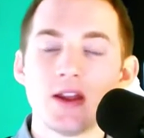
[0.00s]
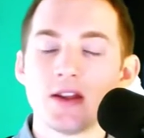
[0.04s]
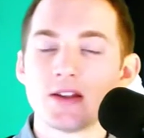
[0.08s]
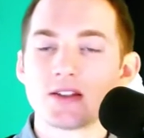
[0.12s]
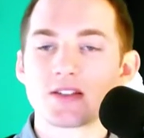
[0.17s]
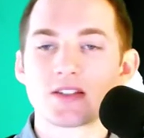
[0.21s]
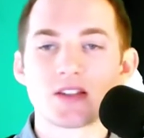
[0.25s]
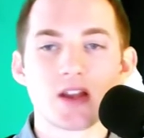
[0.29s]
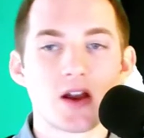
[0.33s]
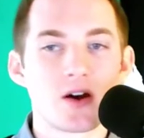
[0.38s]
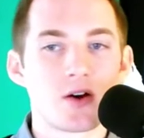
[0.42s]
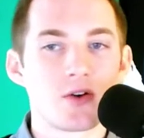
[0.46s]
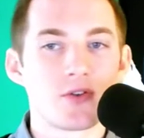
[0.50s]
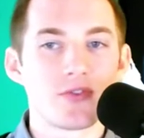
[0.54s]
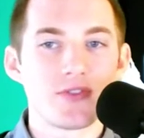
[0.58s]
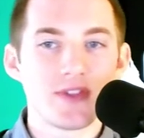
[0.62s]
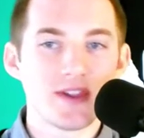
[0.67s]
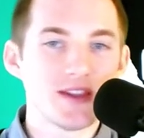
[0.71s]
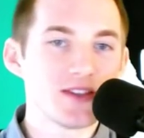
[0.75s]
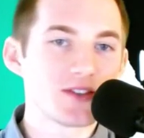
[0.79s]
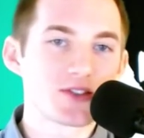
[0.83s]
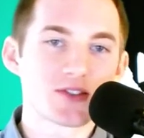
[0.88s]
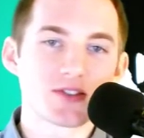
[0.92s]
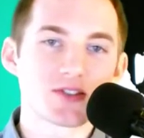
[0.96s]
So
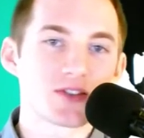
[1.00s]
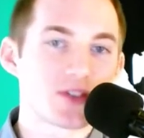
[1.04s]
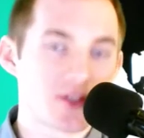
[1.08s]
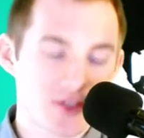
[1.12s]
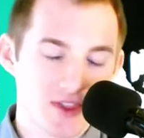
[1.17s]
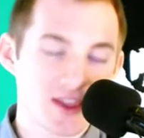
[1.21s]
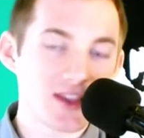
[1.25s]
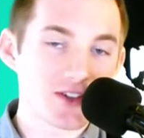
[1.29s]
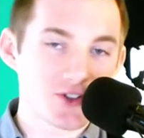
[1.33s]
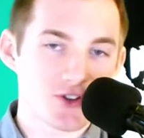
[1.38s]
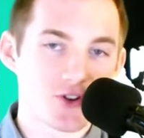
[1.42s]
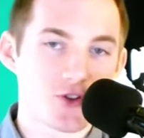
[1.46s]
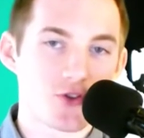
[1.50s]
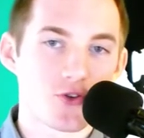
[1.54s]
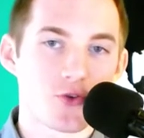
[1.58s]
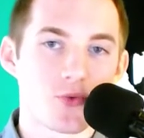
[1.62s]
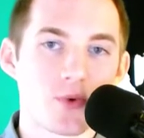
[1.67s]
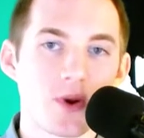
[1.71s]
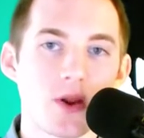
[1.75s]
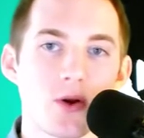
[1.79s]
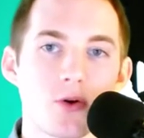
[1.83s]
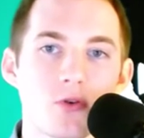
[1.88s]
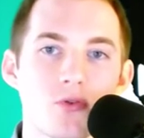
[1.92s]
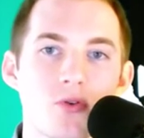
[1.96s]
these these are the
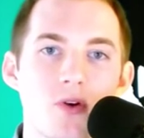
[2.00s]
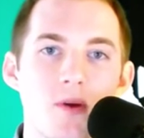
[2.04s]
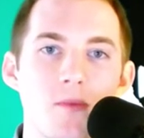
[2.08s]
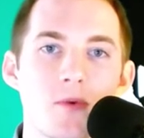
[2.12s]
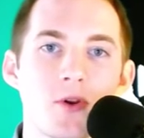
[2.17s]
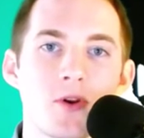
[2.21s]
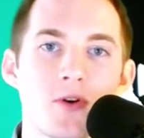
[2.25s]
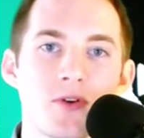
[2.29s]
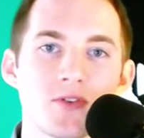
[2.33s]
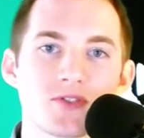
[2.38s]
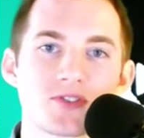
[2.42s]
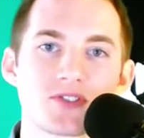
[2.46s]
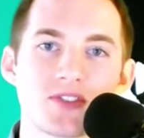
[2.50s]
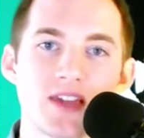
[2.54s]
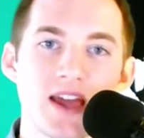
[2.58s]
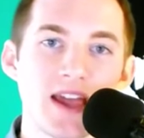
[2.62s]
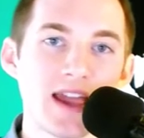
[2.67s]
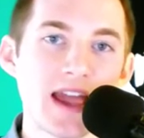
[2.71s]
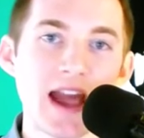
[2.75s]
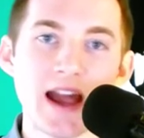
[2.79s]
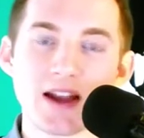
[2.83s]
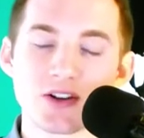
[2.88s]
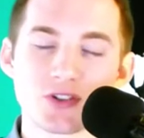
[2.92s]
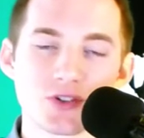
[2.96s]
real criminals.
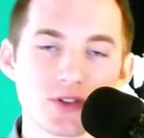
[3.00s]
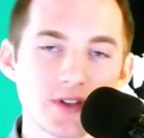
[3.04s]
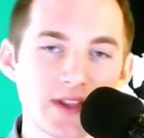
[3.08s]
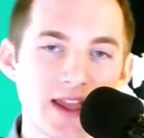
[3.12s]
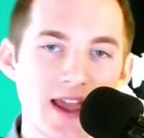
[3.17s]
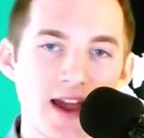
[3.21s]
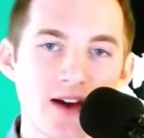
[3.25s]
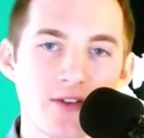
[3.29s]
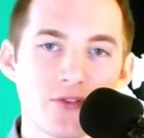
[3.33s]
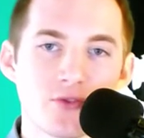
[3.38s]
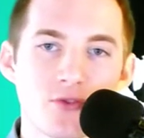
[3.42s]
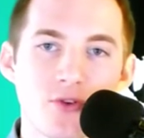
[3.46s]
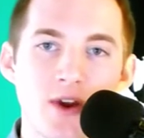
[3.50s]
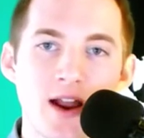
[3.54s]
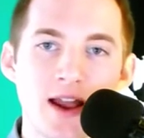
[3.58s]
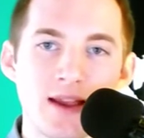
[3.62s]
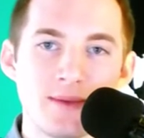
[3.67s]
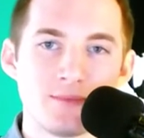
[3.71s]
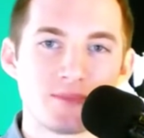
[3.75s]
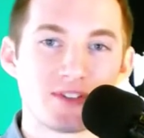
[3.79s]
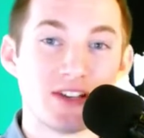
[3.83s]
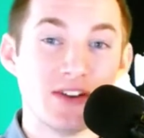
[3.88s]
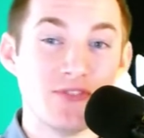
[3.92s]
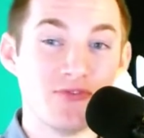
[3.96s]
They actually have
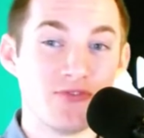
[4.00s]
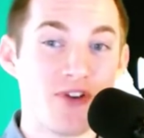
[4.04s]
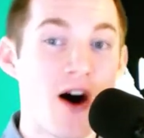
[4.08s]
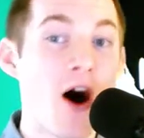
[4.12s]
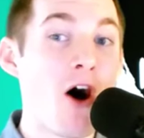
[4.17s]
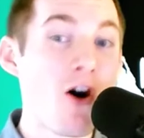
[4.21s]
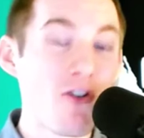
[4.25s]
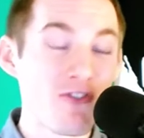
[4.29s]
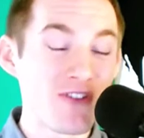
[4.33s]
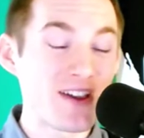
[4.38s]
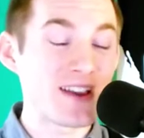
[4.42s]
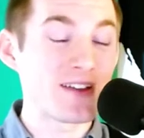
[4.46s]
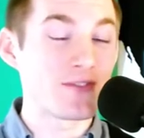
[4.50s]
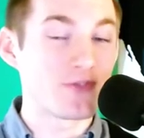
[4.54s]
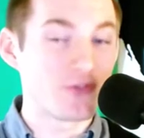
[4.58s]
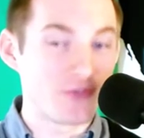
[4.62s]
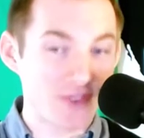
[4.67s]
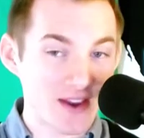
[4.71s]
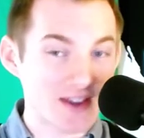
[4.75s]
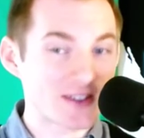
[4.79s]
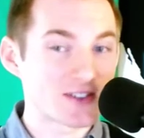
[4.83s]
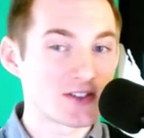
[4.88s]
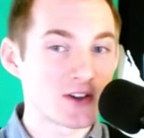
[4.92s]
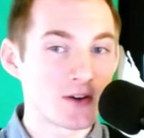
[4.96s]
crimes involving
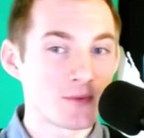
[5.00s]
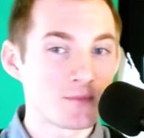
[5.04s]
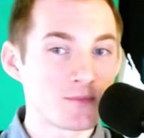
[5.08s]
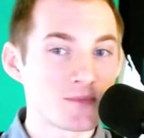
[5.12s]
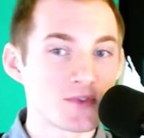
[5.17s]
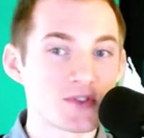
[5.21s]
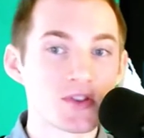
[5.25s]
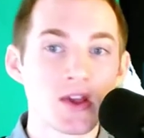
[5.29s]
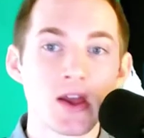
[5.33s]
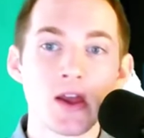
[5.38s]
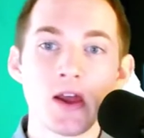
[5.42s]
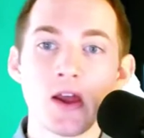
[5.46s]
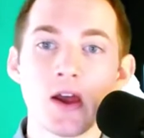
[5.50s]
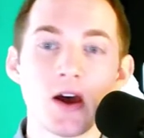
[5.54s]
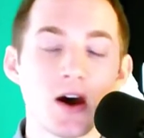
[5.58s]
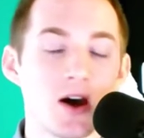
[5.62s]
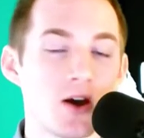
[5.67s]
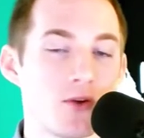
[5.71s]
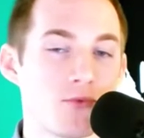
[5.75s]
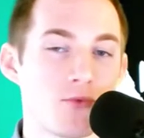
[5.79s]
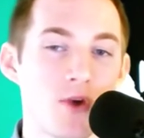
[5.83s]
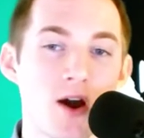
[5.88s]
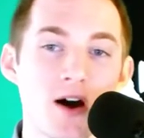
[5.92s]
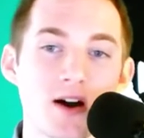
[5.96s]
victims.
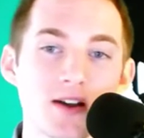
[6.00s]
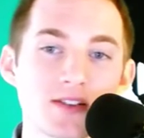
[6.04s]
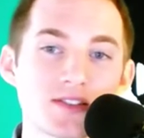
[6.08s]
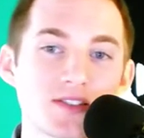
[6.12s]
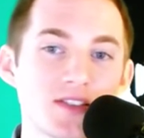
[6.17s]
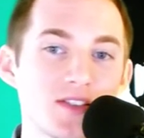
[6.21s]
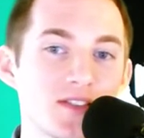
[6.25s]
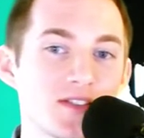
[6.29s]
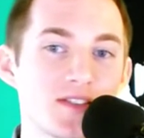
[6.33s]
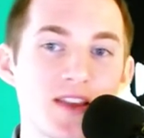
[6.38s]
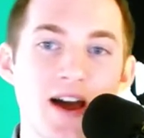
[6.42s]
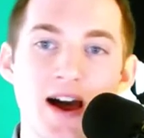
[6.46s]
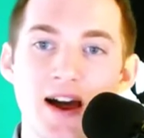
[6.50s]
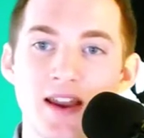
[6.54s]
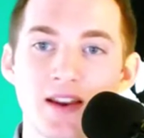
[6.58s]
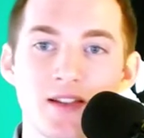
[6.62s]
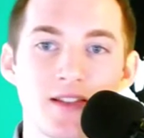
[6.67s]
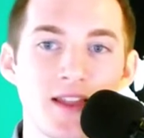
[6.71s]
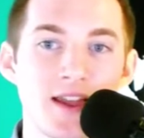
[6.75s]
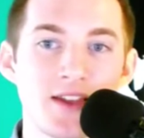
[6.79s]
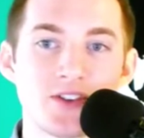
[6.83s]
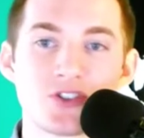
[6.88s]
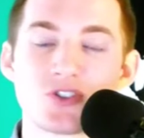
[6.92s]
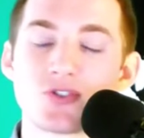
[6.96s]
Uh, Ross is not
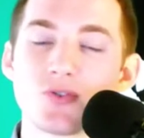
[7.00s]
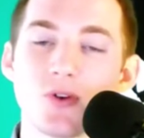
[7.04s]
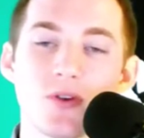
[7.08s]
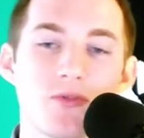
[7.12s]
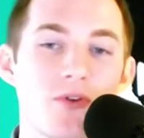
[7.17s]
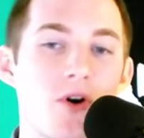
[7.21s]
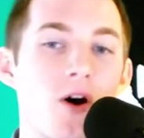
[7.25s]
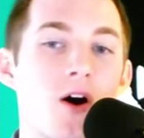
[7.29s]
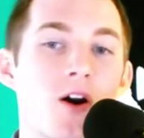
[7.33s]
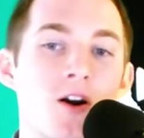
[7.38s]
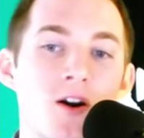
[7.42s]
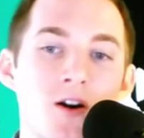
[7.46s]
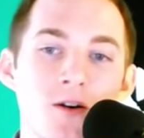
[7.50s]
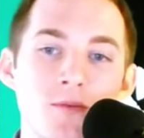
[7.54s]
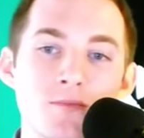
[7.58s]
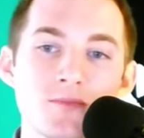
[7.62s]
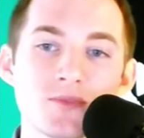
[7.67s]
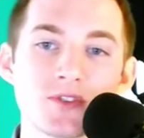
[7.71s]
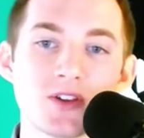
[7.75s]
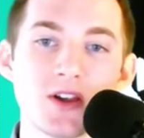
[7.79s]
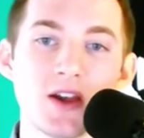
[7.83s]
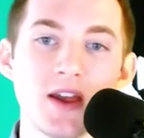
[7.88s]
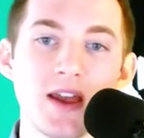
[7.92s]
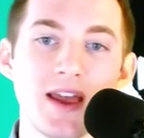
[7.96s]
alleged to have
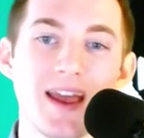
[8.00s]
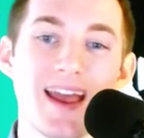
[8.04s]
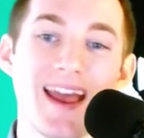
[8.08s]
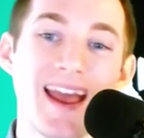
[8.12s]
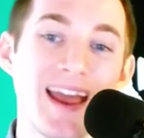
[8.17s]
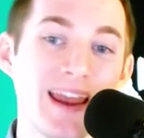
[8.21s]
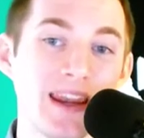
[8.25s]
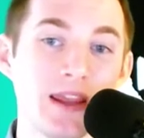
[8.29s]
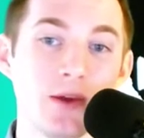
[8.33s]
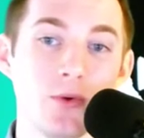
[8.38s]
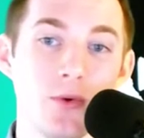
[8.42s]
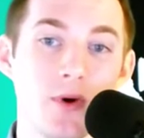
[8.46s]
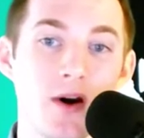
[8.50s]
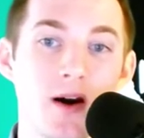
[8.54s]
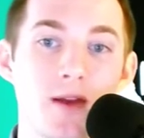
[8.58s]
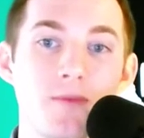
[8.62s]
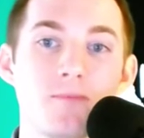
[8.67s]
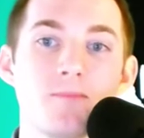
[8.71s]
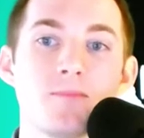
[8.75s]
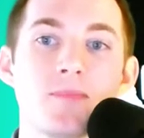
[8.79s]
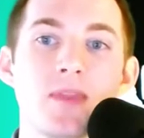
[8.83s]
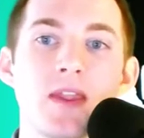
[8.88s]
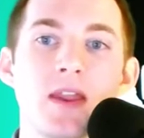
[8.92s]
harmed anyone.